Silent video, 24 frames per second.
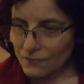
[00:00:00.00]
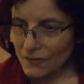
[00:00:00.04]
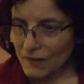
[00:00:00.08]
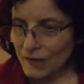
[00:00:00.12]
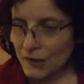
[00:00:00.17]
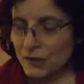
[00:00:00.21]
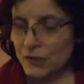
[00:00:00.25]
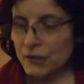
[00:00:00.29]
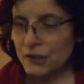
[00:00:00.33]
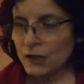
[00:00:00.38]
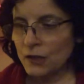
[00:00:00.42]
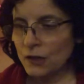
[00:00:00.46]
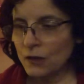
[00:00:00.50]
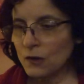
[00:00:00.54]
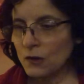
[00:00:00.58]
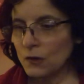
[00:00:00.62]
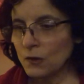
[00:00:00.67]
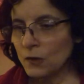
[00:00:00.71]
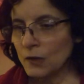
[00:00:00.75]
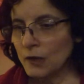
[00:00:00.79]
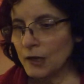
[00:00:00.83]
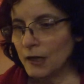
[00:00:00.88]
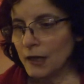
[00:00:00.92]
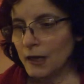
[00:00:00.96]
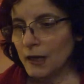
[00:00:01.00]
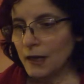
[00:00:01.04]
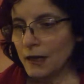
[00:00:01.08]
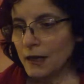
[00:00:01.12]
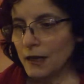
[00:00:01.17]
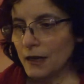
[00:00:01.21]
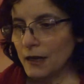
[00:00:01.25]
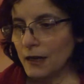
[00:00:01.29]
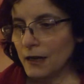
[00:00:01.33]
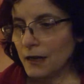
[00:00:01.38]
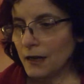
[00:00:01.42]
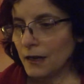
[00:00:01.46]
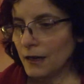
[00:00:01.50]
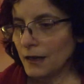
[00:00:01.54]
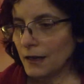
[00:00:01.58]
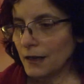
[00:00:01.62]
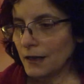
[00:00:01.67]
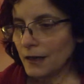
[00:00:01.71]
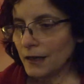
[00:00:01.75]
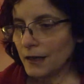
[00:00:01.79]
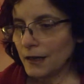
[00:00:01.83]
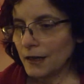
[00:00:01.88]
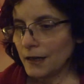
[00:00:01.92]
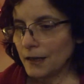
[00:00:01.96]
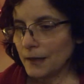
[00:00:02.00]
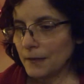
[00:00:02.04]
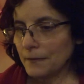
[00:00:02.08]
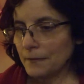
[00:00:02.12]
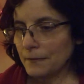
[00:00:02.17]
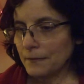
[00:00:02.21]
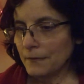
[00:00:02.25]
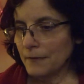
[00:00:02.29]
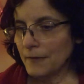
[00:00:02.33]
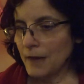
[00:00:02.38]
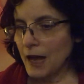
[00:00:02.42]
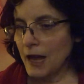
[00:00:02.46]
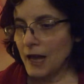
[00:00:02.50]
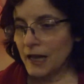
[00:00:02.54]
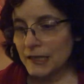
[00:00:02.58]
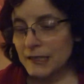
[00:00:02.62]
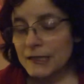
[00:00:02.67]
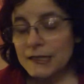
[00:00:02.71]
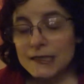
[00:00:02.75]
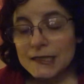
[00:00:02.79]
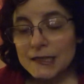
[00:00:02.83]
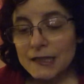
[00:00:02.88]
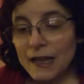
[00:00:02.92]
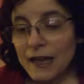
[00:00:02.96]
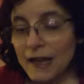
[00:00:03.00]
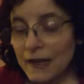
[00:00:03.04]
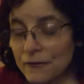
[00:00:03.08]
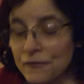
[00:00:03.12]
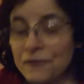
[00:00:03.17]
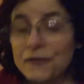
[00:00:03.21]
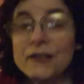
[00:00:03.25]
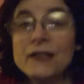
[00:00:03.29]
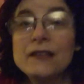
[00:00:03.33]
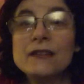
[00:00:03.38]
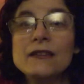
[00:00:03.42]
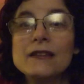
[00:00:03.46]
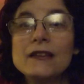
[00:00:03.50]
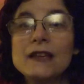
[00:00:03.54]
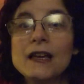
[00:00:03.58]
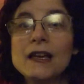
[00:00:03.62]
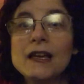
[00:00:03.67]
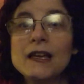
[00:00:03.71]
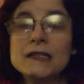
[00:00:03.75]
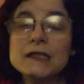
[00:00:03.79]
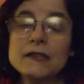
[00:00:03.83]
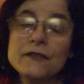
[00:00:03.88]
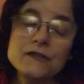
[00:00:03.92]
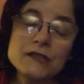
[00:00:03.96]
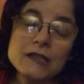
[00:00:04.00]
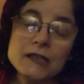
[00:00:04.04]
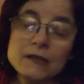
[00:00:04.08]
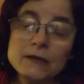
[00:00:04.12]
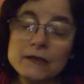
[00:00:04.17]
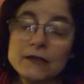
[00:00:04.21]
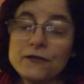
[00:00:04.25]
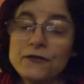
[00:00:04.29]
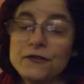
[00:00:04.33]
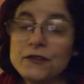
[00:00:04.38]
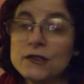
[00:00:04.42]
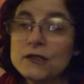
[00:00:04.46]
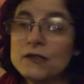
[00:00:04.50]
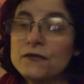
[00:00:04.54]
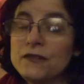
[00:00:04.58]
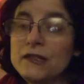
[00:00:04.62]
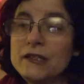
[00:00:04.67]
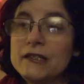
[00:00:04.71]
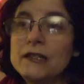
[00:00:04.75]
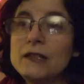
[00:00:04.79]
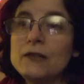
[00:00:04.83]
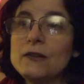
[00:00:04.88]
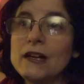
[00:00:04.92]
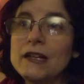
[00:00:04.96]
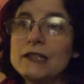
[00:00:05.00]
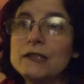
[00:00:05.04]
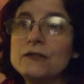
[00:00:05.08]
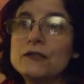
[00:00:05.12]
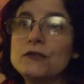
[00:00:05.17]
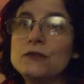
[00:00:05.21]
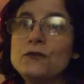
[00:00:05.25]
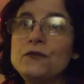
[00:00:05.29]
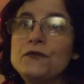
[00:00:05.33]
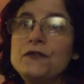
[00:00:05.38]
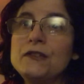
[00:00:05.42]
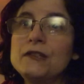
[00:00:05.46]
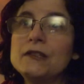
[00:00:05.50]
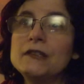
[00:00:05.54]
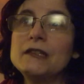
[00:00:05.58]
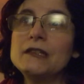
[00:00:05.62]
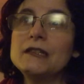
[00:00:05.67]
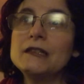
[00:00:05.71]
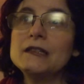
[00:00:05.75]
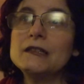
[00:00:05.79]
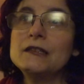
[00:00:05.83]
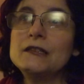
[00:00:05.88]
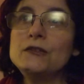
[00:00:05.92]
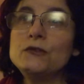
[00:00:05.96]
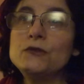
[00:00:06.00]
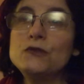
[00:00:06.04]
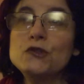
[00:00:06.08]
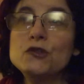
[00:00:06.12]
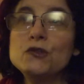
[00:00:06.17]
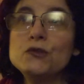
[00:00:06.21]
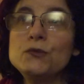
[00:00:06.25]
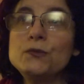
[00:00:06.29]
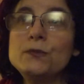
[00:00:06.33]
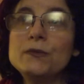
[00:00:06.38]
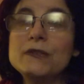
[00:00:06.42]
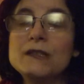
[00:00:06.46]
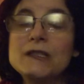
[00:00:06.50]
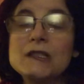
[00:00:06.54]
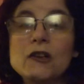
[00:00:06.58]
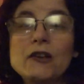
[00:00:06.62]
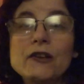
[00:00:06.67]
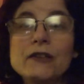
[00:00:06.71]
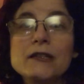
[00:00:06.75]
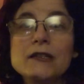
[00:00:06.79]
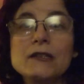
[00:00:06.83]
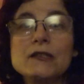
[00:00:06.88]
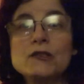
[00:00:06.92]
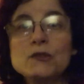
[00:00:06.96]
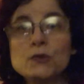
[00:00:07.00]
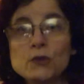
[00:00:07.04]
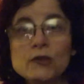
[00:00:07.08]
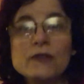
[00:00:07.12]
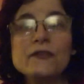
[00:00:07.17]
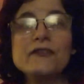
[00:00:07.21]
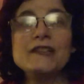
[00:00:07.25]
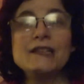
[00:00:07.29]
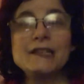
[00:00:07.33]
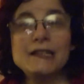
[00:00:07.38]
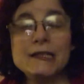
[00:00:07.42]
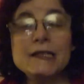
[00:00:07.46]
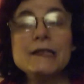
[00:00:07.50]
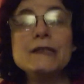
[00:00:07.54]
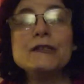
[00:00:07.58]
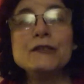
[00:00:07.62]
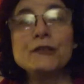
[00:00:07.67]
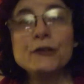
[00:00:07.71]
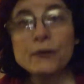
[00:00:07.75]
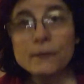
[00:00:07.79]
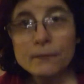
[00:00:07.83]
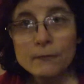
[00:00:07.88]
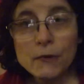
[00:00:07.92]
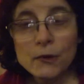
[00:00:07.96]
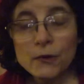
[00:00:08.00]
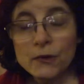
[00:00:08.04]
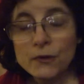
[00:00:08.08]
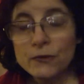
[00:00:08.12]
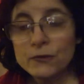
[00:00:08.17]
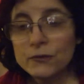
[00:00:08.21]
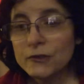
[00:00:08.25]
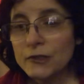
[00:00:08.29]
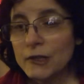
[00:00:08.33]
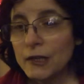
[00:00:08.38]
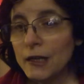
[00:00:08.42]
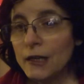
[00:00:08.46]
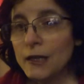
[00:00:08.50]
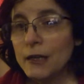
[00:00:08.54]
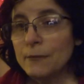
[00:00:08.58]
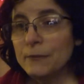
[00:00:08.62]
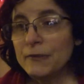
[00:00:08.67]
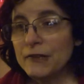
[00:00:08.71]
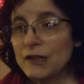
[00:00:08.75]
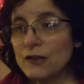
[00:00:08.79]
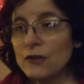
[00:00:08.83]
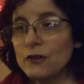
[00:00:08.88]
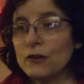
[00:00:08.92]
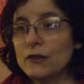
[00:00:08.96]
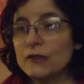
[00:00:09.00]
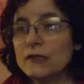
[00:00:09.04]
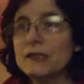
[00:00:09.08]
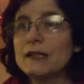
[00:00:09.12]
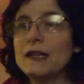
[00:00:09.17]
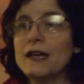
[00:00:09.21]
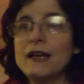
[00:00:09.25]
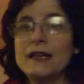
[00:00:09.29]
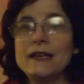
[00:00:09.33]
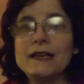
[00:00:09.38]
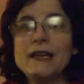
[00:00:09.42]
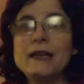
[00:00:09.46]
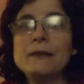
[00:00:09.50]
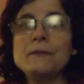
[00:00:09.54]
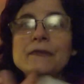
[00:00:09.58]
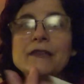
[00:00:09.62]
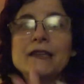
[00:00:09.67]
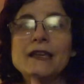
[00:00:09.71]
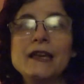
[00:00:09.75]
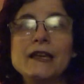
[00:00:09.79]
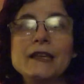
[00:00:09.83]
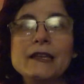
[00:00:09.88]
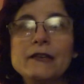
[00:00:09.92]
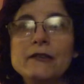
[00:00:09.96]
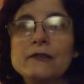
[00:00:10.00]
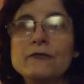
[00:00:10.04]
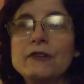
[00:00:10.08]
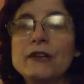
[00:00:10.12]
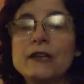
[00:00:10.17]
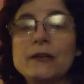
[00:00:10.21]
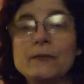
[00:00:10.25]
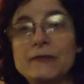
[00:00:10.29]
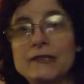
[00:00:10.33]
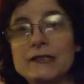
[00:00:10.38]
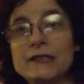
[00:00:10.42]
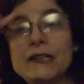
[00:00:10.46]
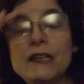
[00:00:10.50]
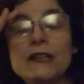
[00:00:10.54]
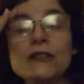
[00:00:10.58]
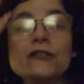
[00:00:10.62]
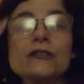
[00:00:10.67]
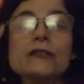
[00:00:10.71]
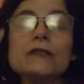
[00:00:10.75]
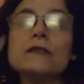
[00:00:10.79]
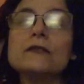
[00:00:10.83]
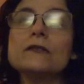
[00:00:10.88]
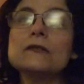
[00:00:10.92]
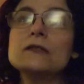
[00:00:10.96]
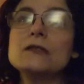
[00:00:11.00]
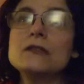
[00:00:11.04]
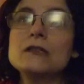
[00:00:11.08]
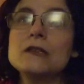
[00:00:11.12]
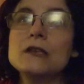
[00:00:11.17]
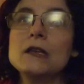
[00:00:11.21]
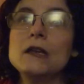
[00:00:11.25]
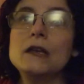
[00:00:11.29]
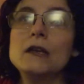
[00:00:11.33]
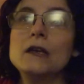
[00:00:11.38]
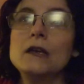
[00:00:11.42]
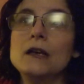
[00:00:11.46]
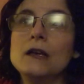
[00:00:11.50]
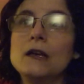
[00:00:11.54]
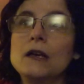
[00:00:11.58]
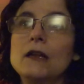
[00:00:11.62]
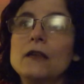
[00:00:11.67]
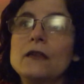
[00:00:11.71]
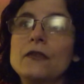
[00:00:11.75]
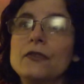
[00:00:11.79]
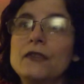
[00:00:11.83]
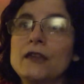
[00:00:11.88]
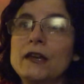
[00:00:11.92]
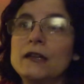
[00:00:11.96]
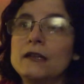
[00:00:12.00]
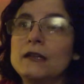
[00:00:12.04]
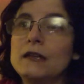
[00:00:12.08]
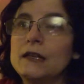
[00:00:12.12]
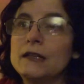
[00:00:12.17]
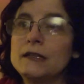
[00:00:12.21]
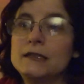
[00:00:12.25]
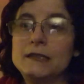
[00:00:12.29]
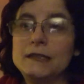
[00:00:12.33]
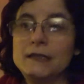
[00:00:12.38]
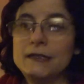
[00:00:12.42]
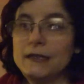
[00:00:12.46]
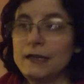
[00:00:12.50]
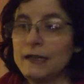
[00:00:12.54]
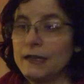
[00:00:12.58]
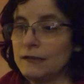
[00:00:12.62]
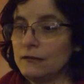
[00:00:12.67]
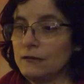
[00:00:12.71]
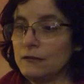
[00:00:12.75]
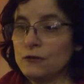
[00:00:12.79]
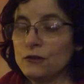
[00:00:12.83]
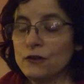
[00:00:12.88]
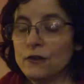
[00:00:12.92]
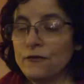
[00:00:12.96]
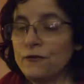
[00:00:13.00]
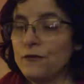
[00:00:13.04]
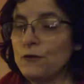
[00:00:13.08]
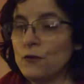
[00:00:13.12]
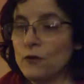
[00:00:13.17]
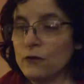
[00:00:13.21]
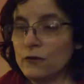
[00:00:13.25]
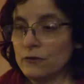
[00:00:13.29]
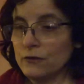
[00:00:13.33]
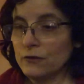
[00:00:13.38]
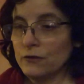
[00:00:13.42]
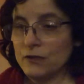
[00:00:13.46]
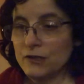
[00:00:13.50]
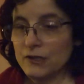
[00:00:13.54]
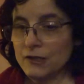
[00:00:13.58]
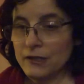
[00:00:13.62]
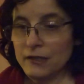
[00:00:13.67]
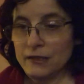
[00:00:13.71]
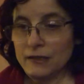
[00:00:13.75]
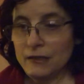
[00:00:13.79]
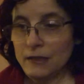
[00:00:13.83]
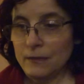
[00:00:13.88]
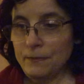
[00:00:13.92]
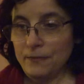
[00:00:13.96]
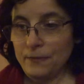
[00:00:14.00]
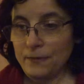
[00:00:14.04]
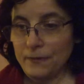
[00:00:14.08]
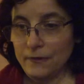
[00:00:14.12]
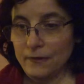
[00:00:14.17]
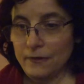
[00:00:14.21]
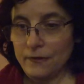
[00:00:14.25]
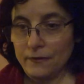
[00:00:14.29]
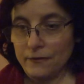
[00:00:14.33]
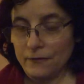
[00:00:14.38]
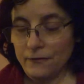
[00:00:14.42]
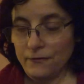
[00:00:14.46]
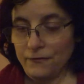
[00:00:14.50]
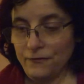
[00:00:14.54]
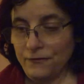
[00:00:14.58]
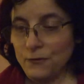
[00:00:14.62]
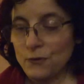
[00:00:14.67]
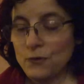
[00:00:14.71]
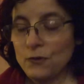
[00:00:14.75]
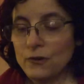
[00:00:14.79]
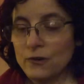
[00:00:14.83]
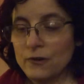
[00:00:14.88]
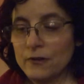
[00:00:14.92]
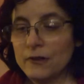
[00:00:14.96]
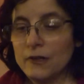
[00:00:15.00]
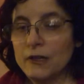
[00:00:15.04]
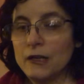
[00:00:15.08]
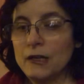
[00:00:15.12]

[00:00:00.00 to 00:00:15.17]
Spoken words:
So I feel, as I've said in the first video, I do feel that YouTube is on a sort of an easier mode because I am getting recommendations that I did not look for or sign up for